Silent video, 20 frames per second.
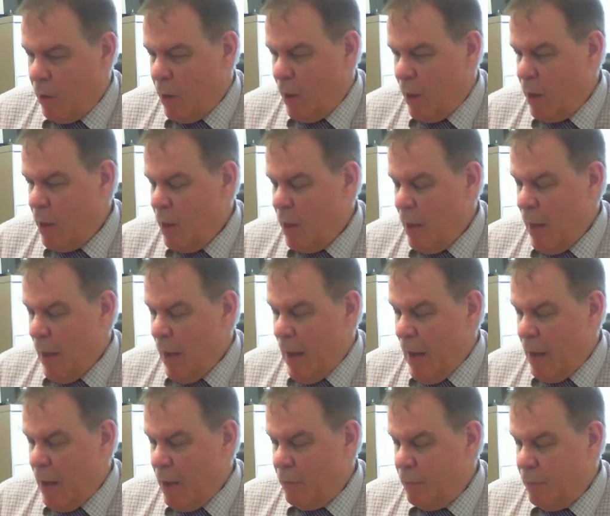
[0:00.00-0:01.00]
Okay.
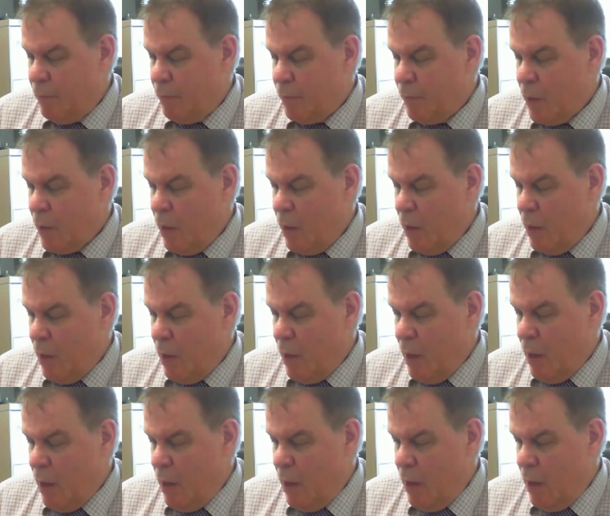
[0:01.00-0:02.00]
Um,
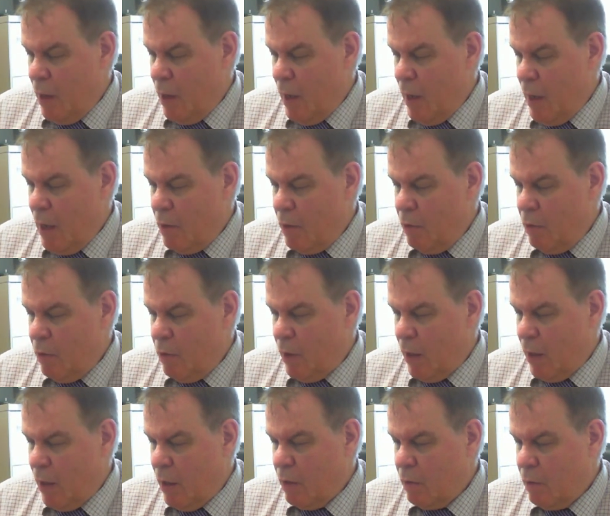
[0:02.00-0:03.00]
and
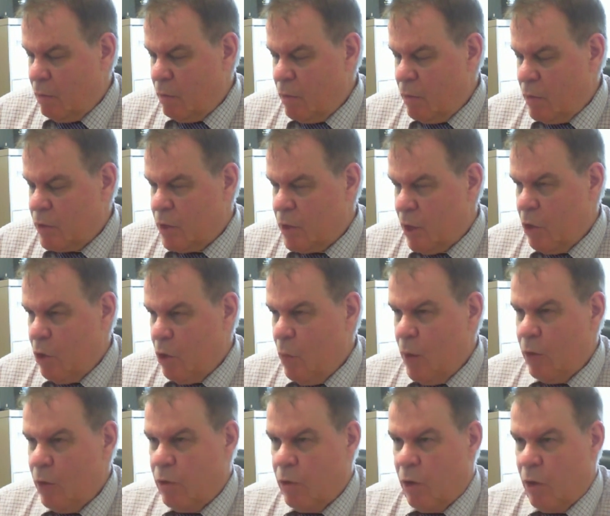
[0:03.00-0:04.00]
uh, so you
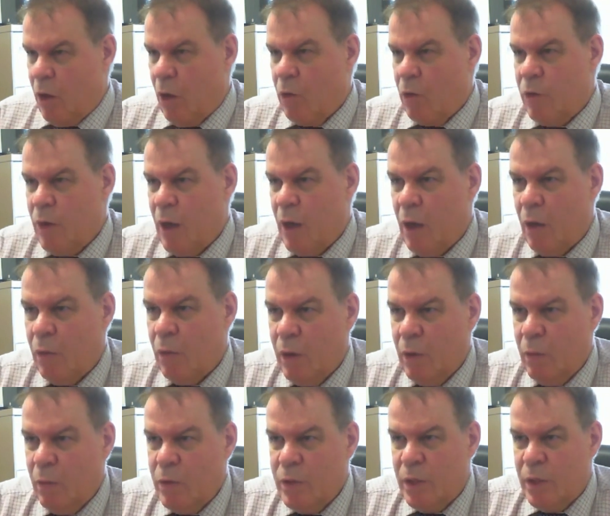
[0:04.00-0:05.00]
went to Koh Tao.
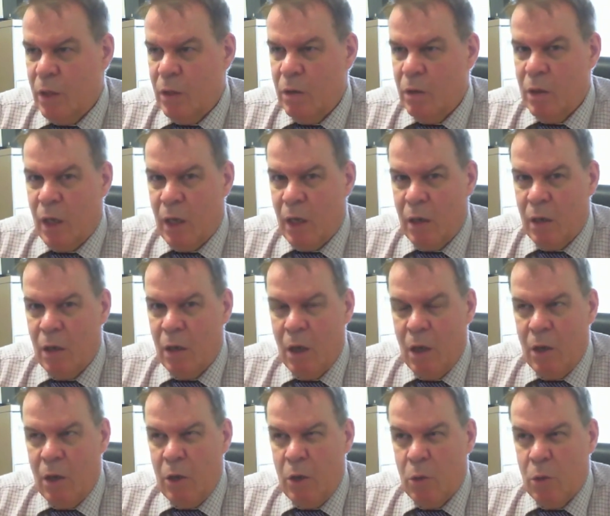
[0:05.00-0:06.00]
It was in uh,
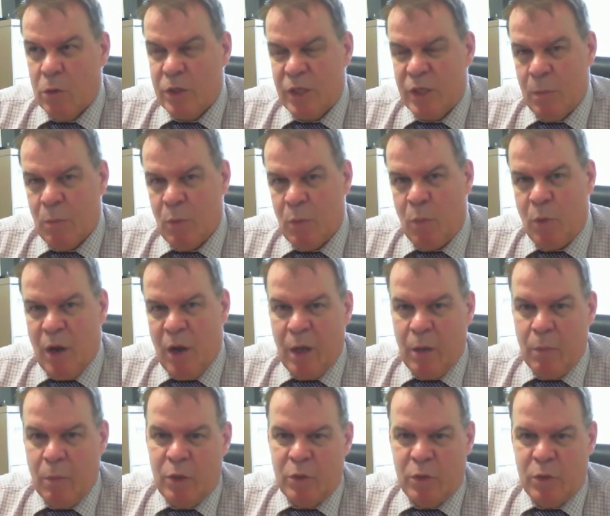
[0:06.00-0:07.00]
your summer break,
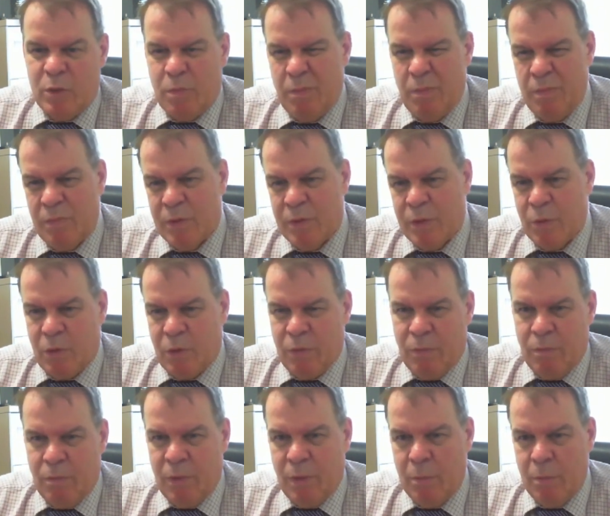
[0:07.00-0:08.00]
which was sort
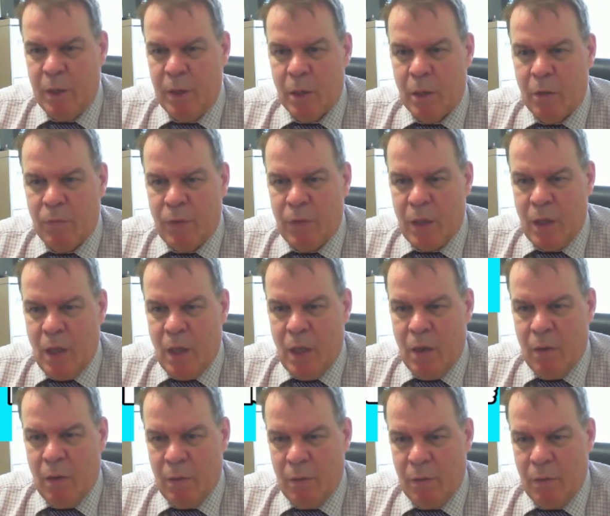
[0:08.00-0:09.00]
of the middle of the
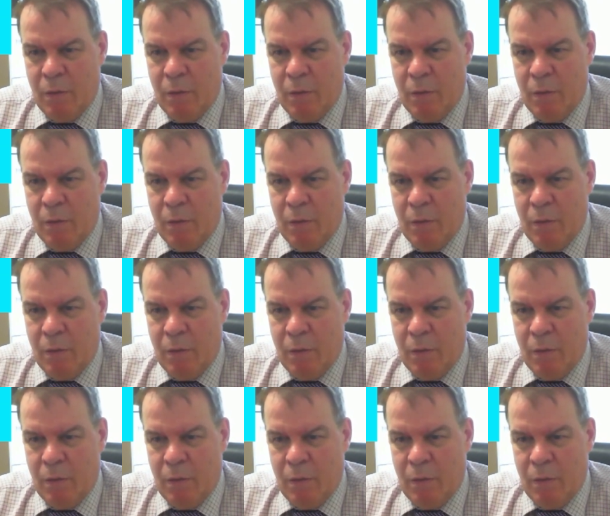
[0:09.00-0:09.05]
year.